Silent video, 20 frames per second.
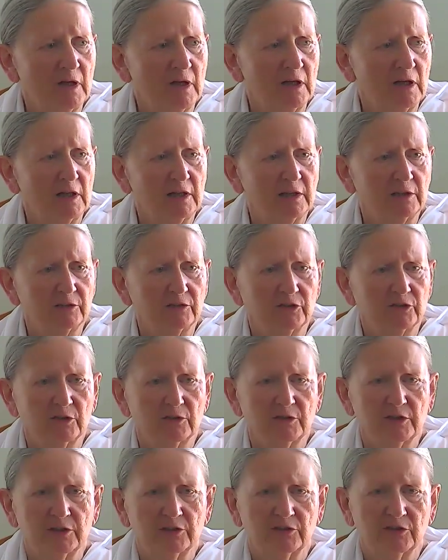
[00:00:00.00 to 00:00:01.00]
And so
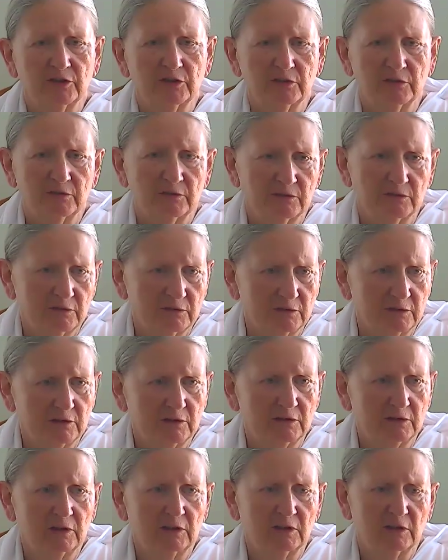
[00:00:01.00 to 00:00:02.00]
there's a
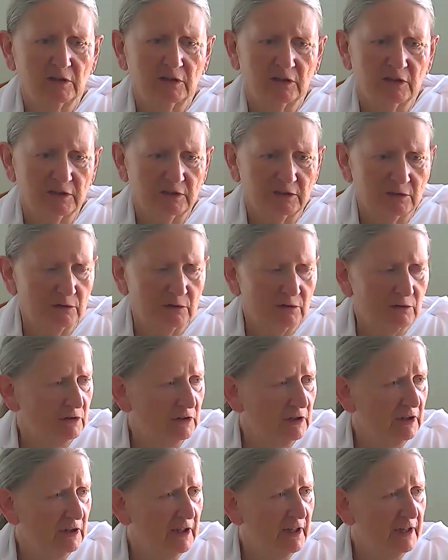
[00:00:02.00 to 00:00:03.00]

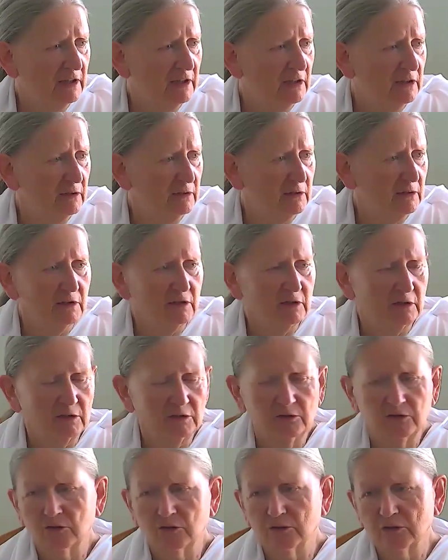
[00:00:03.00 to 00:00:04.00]

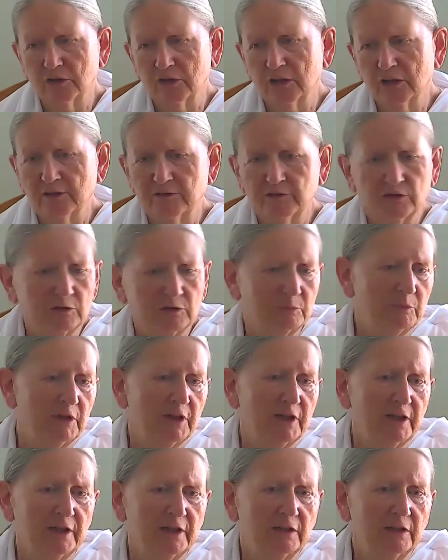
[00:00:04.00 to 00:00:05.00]
non-level
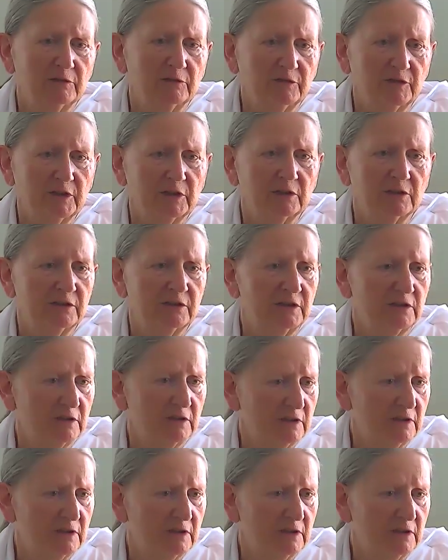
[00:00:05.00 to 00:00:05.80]
playing field